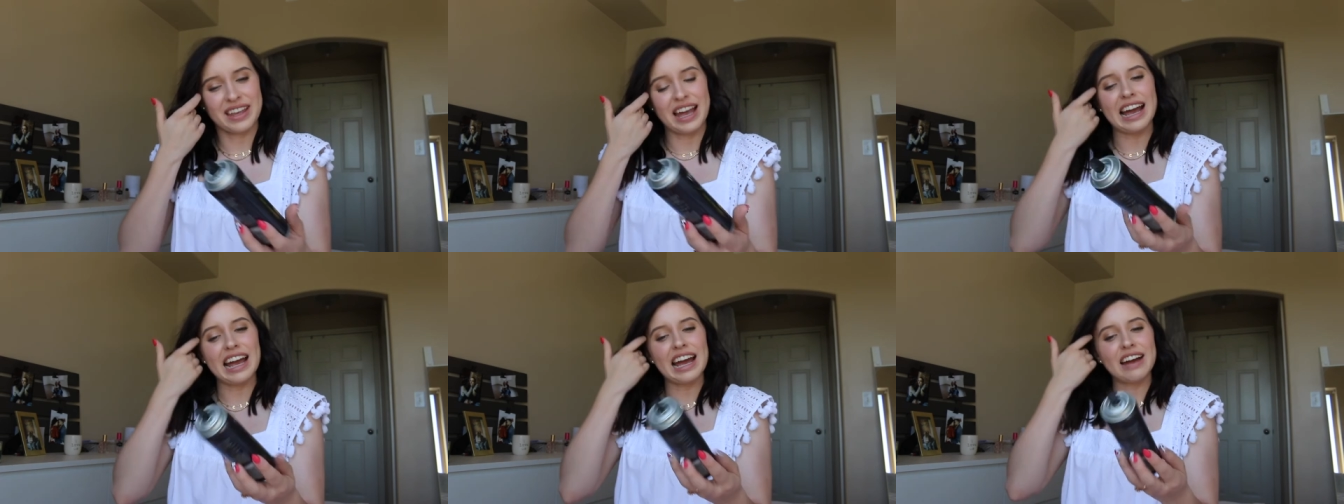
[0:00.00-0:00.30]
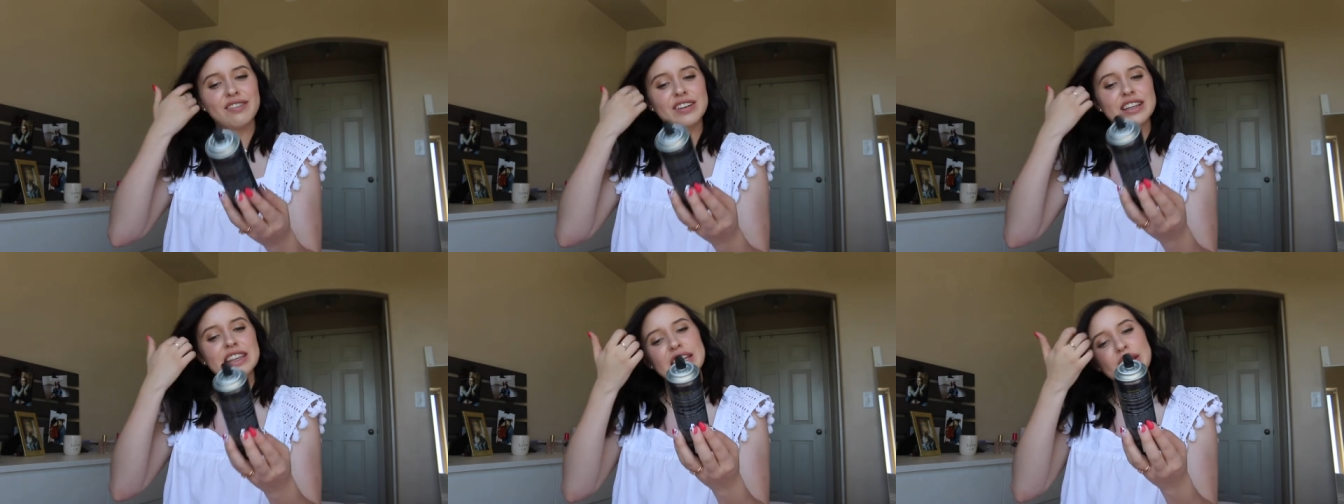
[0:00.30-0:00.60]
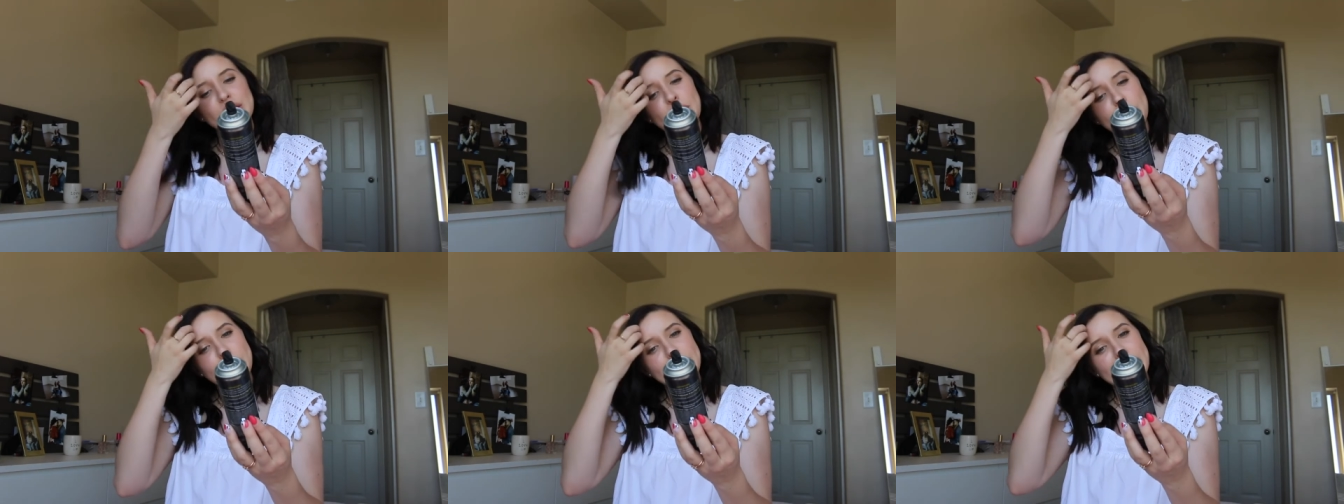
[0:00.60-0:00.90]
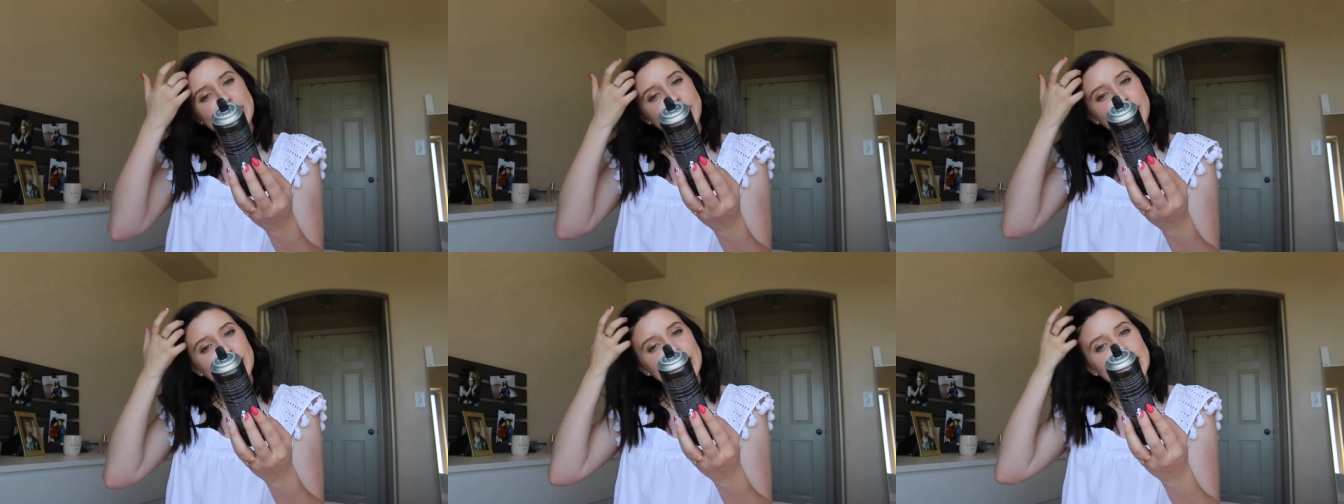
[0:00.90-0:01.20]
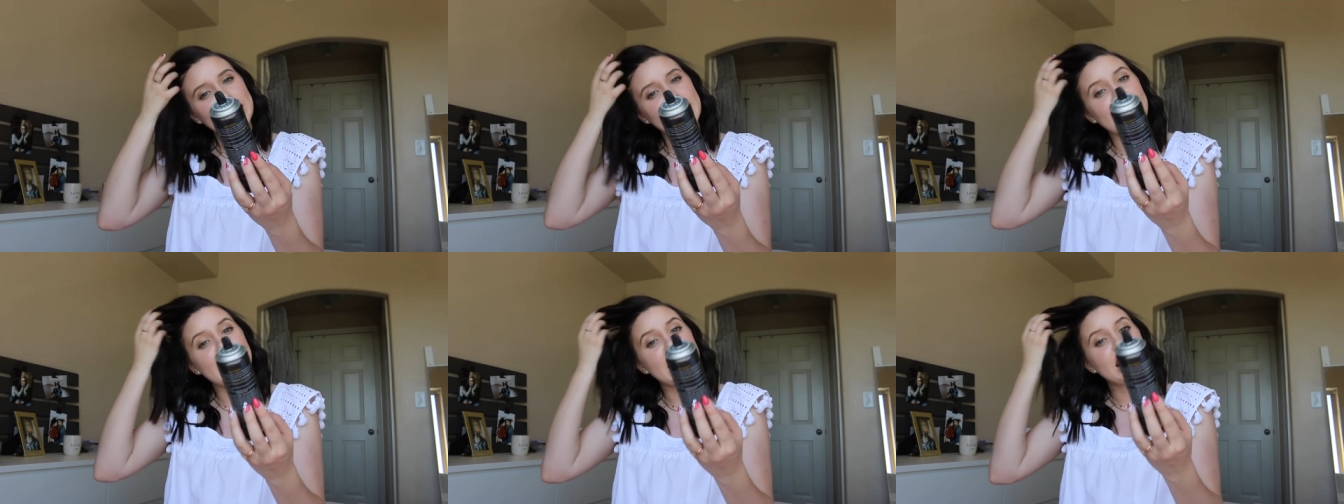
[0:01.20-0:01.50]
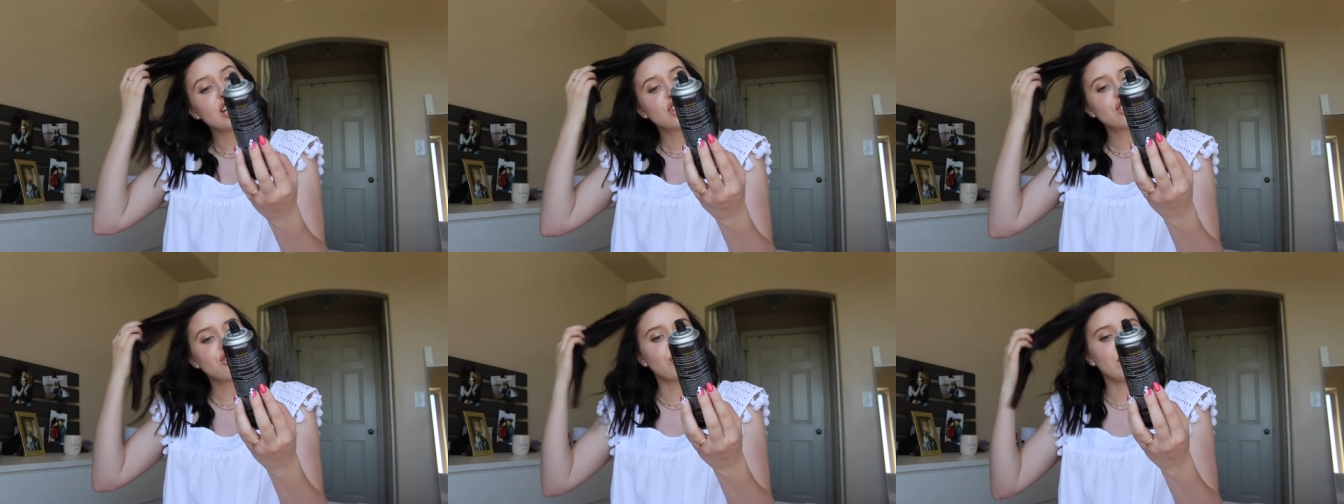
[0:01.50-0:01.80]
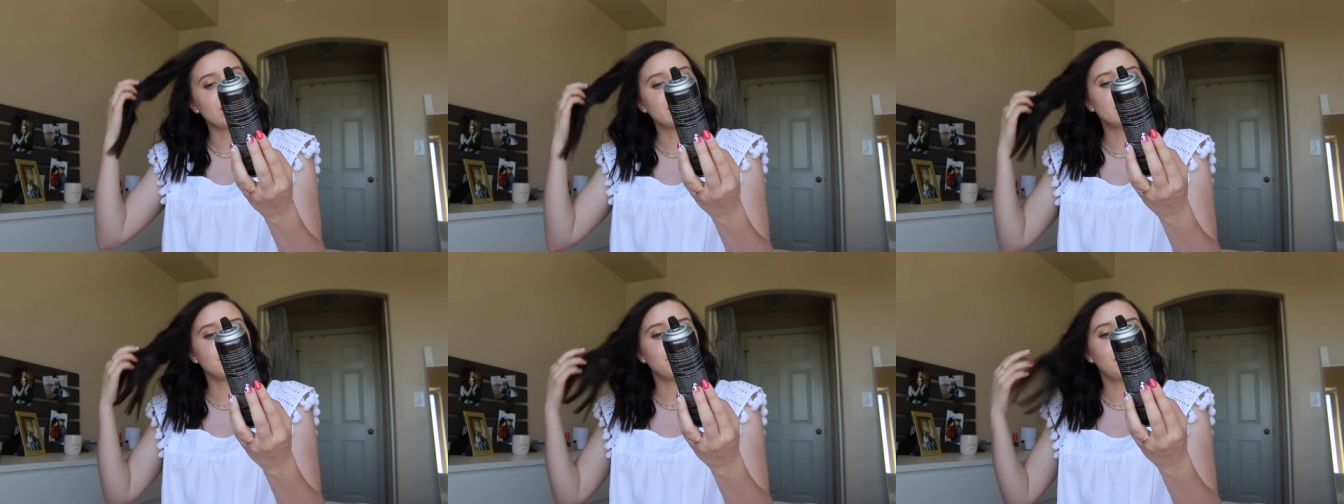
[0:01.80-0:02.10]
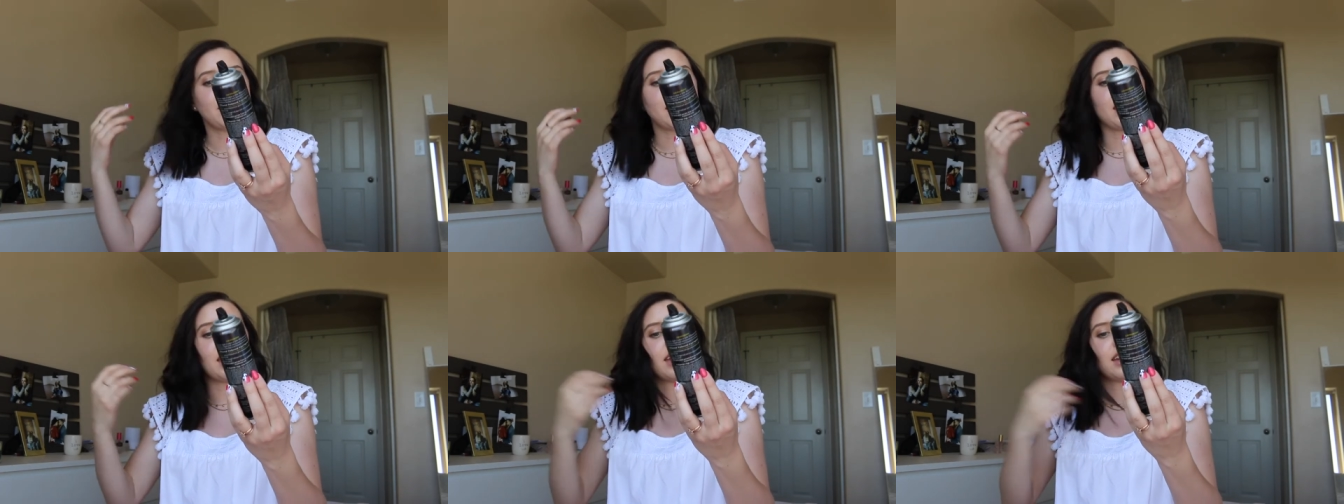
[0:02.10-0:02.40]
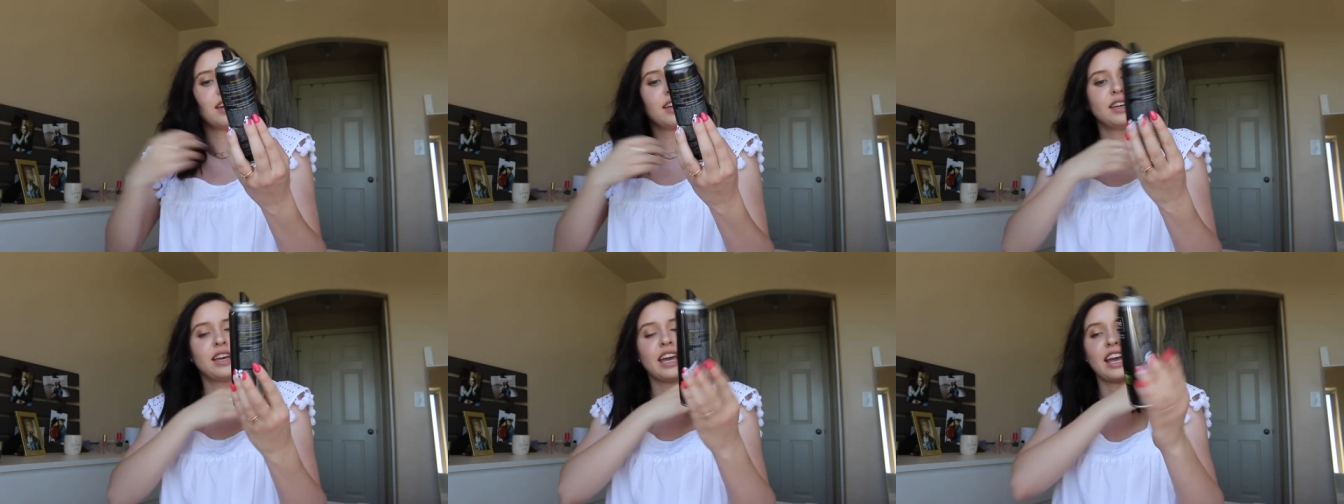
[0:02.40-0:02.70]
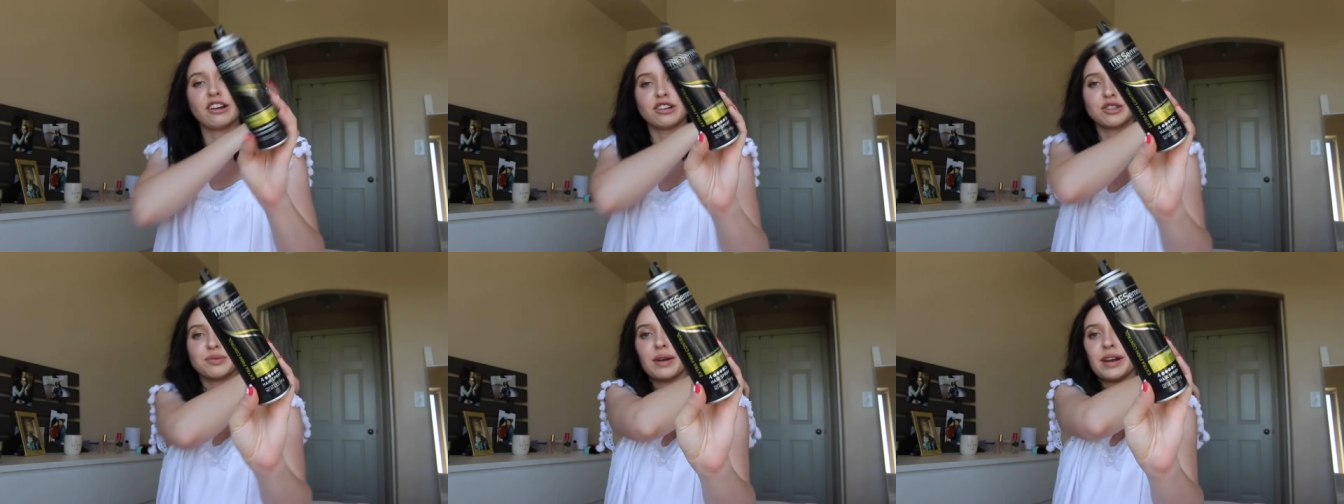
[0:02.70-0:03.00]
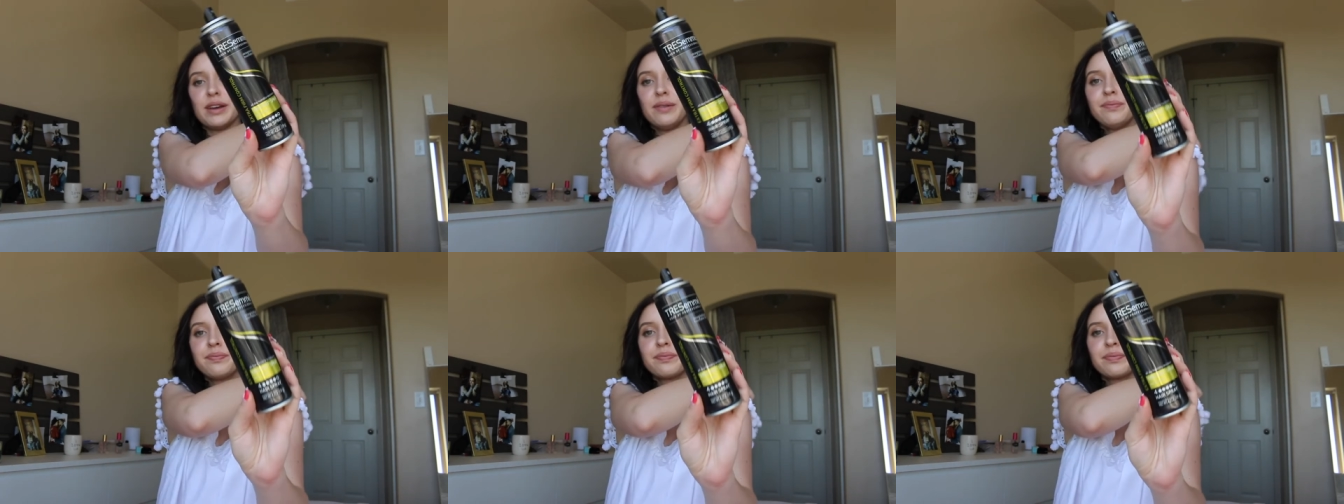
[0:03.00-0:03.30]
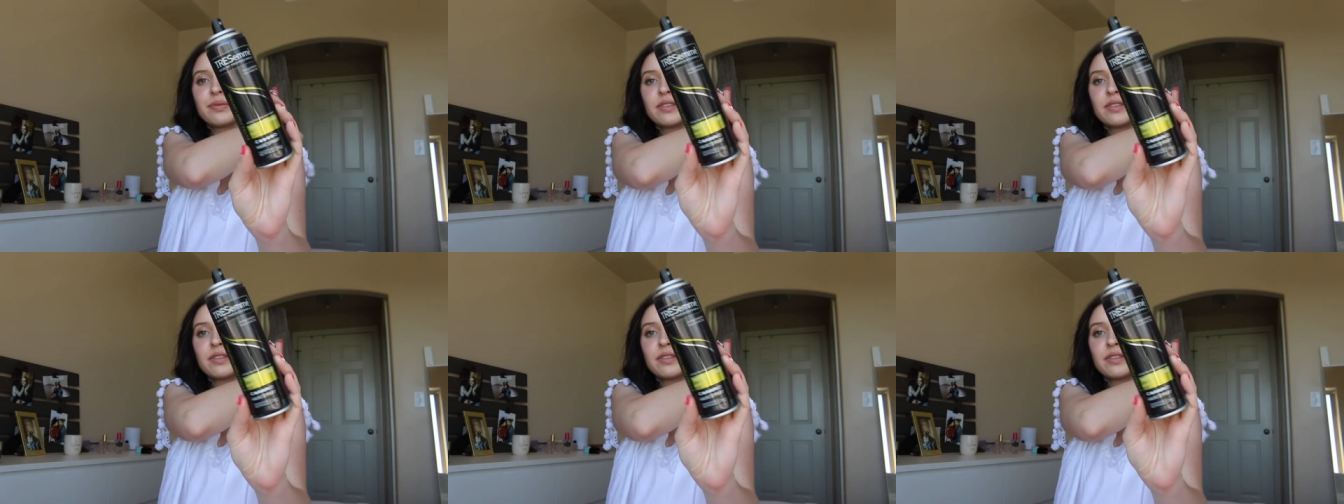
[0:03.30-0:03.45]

I have a little baby Tresemme hairspray.